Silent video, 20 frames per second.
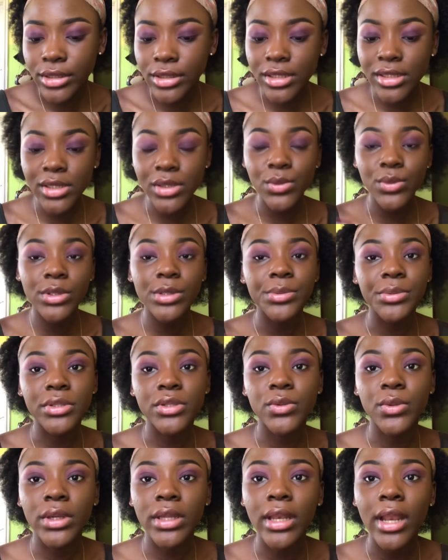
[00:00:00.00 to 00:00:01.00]
Just switch
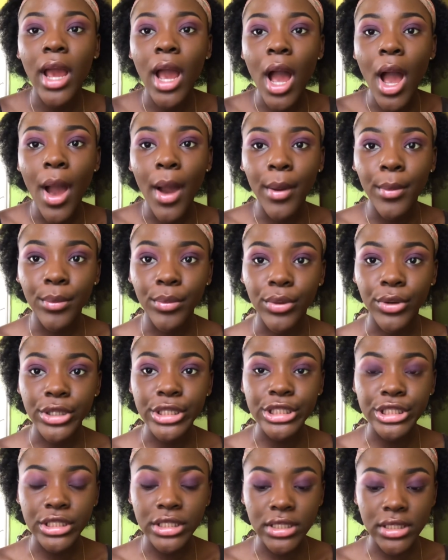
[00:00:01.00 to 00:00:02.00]
between
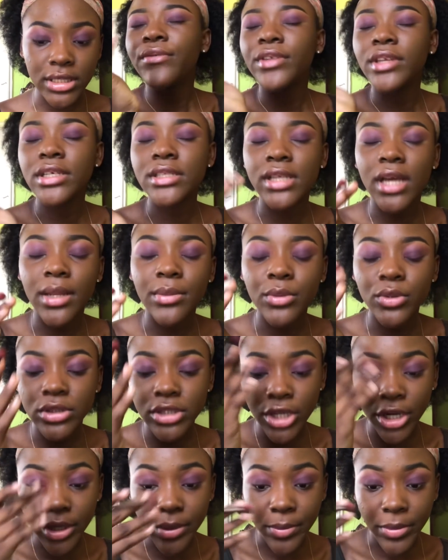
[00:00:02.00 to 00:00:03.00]
brushes. If you need to add more
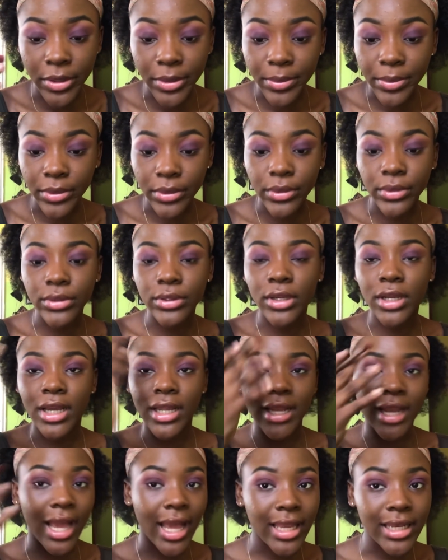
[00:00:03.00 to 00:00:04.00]
dark purple, you
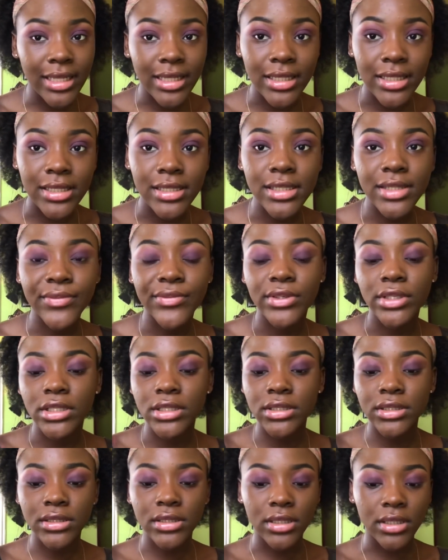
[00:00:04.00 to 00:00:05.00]
can add it. If you
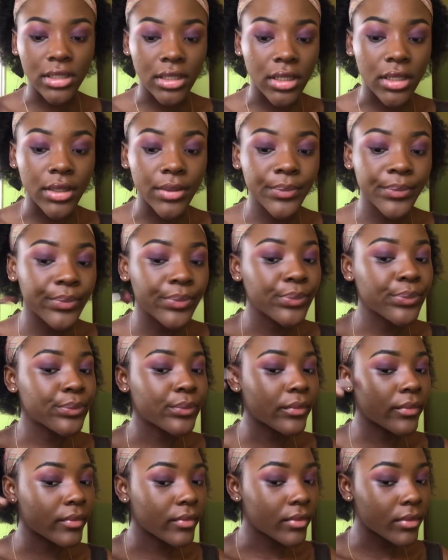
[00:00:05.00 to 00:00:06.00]
need to
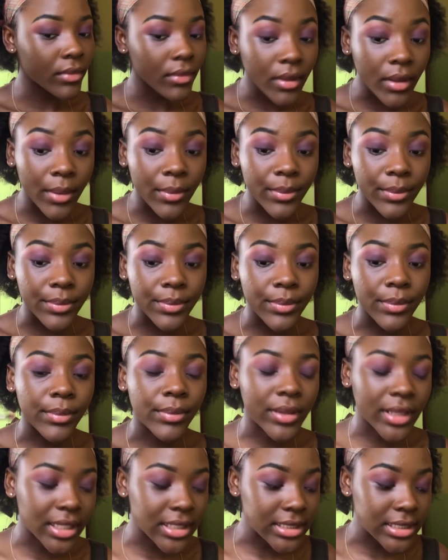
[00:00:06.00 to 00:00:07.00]

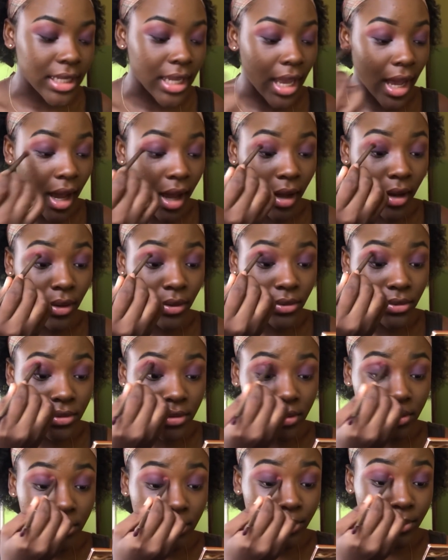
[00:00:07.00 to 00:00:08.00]
blend it out,
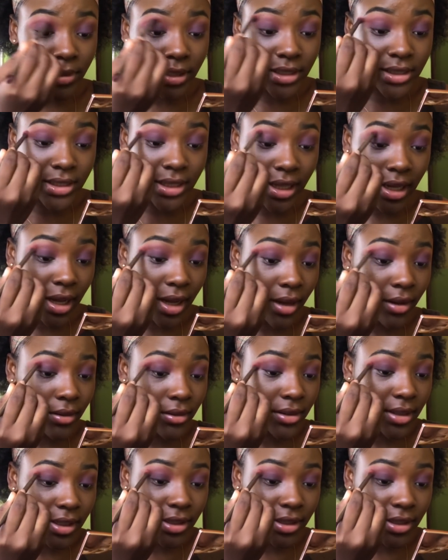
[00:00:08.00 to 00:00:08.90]
you blend it out.